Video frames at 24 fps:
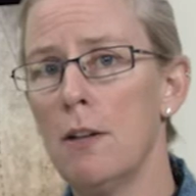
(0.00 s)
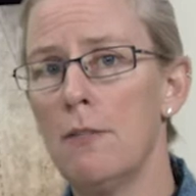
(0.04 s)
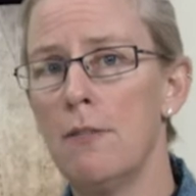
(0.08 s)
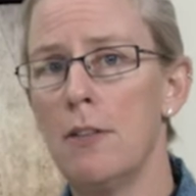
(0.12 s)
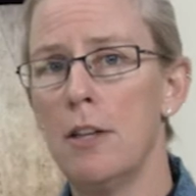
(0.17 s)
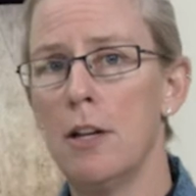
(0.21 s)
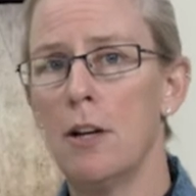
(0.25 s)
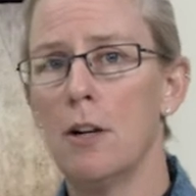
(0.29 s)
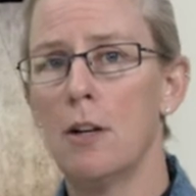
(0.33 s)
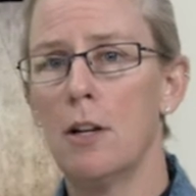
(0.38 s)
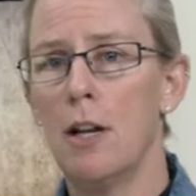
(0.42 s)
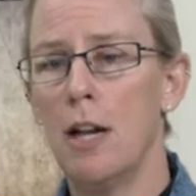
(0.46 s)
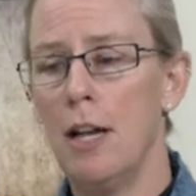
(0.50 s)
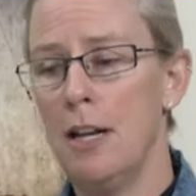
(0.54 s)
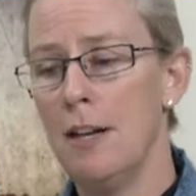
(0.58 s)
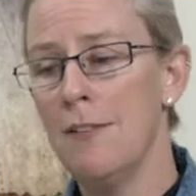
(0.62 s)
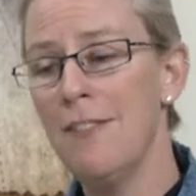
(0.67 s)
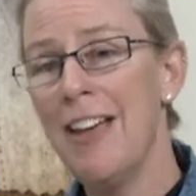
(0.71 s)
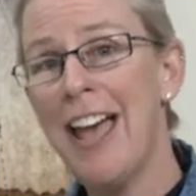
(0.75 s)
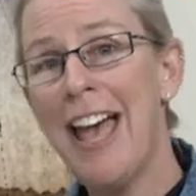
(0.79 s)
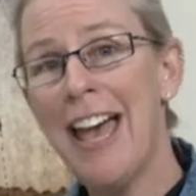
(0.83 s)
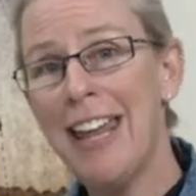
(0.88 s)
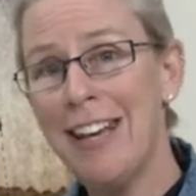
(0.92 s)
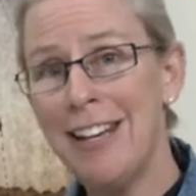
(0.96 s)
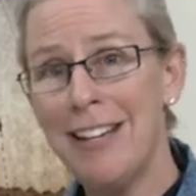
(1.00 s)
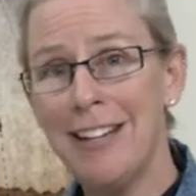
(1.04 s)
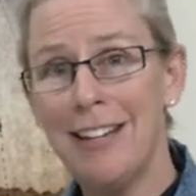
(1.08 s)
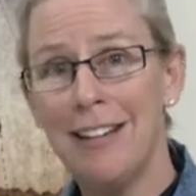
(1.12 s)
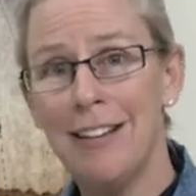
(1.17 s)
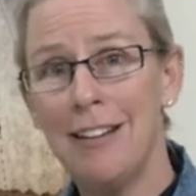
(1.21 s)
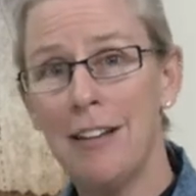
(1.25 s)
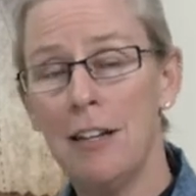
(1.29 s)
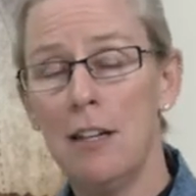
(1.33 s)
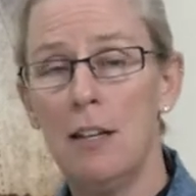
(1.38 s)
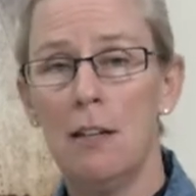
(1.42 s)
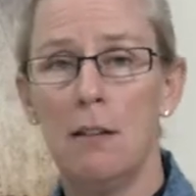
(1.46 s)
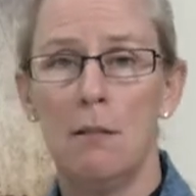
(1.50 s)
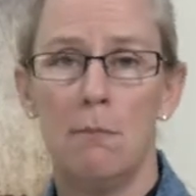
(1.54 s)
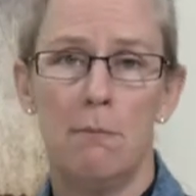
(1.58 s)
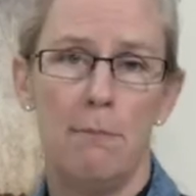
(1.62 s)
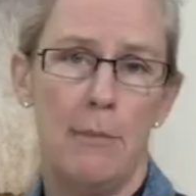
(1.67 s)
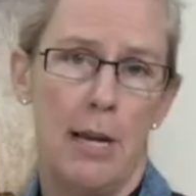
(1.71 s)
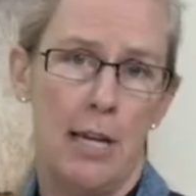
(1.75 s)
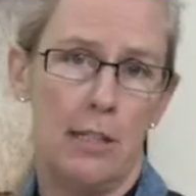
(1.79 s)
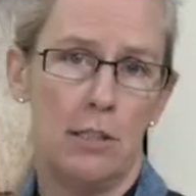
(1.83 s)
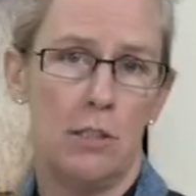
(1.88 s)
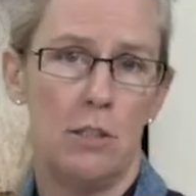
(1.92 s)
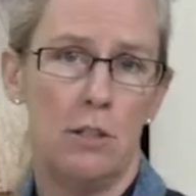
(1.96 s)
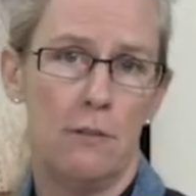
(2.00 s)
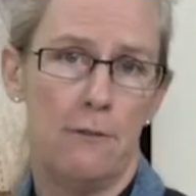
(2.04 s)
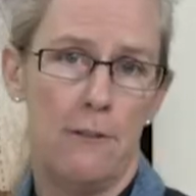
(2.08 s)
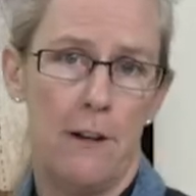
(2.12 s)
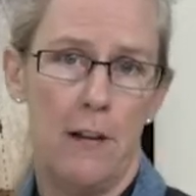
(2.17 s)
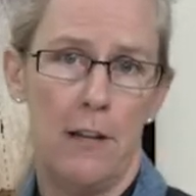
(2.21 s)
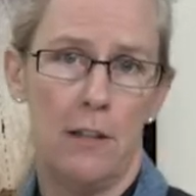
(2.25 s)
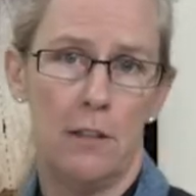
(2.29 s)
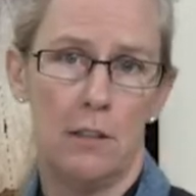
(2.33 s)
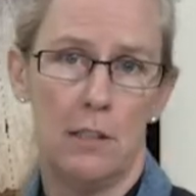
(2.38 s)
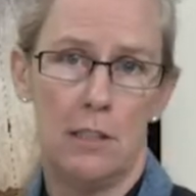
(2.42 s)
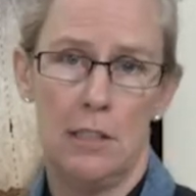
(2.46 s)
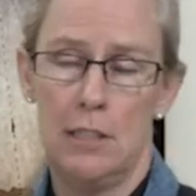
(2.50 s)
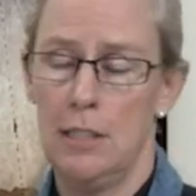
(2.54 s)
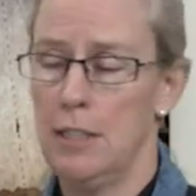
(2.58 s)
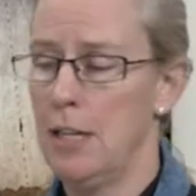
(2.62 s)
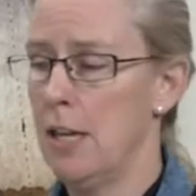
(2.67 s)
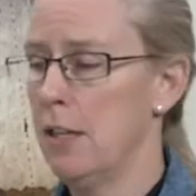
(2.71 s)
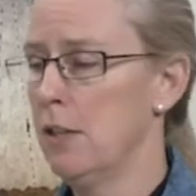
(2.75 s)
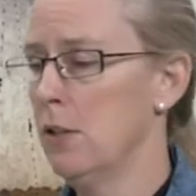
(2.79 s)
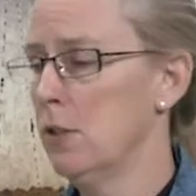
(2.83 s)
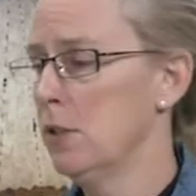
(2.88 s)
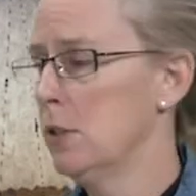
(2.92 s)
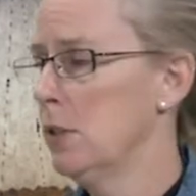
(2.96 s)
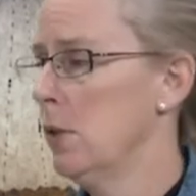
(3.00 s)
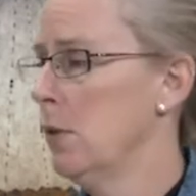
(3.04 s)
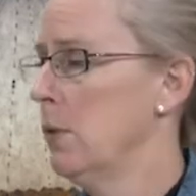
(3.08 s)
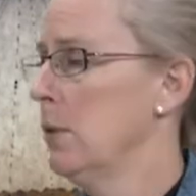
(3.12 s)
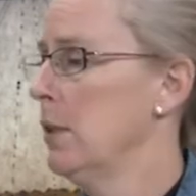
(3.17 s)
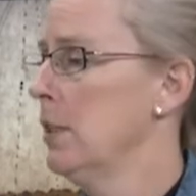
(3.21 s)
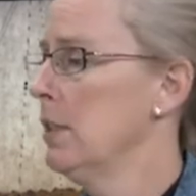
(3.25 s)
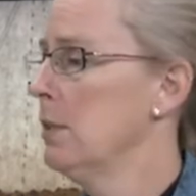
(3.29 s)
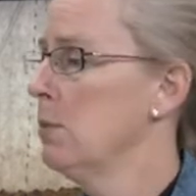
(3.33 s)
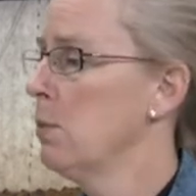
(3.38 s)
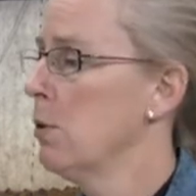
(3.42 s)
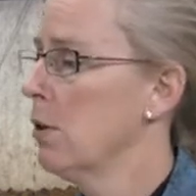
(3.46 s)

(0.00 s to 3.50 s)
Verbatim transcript: of their kind of edited master files together. So this